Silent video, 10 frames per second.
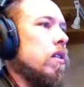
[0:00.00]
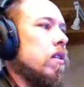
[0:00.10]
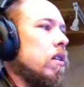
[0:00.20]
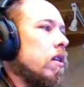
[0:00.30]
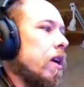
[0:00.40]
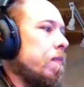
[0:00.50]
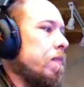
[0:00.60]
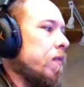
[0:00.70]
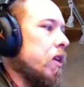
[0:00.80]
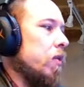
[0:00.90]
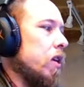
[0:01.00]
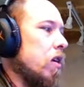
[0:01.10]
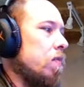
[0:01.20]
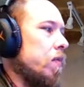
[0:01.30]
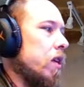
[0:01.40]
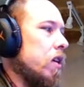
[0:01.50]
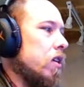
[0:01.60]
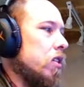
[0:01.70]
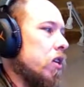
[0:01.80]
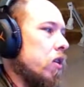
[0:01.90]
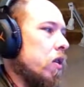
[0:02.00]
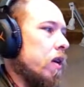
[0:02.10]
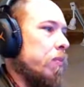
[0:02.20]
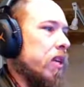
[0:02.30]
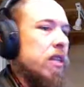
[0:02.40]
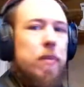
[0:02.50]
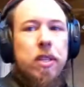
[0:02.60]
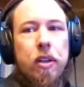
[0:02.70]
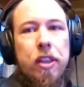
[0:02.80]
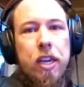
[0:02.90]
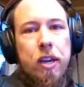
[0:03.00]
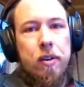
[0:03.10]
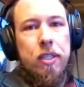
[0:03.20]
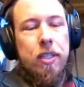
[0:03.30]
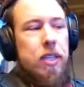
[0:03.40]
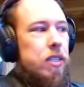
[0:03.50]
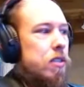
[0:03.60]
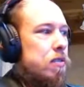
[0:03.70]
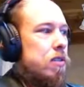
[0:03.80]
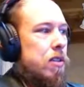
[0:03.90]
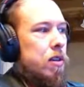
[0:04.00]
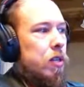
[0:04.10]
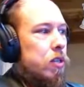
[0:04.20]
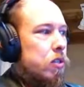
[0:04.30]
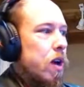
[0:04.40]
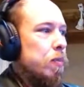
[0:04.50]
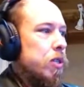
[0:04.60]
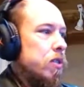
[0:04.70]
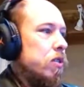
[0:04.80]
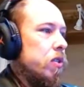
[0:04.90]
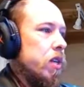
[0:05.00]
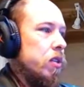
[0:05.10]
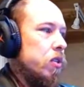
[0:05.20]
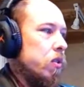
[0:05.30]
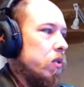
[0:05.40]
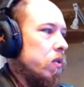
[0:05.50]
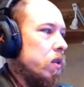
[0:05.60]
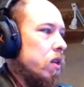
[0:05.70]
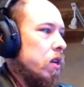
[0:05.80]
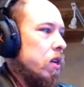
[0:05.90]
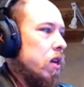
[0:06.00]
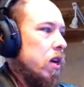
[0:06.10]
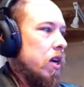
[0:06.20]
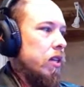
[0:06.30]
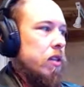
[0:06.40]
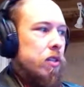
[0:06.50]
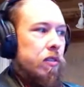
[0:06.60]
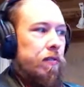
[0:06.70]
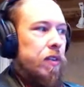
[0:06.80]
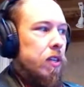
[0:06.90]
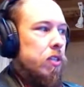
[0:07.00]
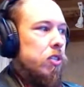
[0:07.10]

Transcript: Alright, here we go. So it brings up this little thing here and it says, oh, here's your options. You can do There's fields,